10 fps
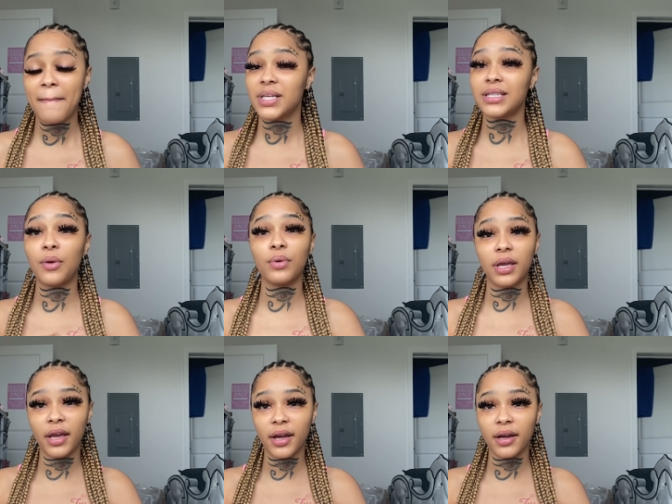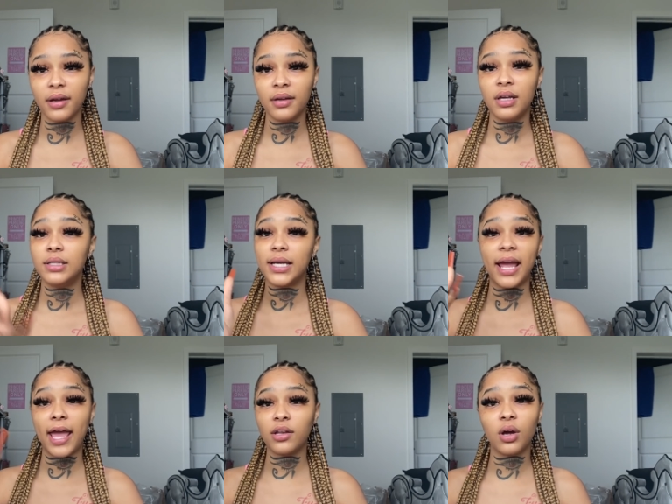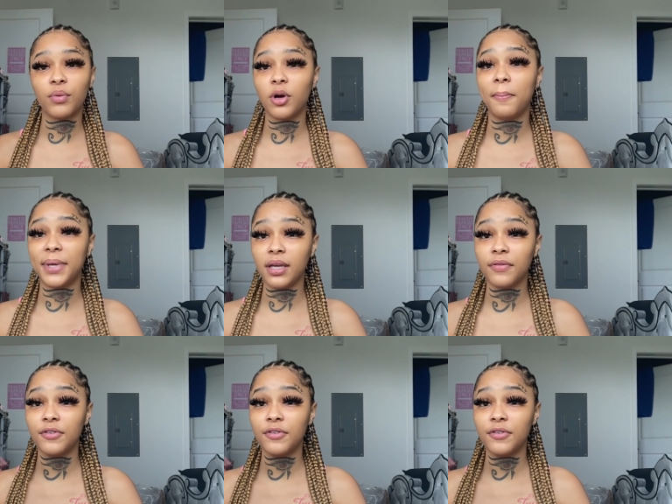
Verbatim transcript: because I don't care. There ain't no real beef.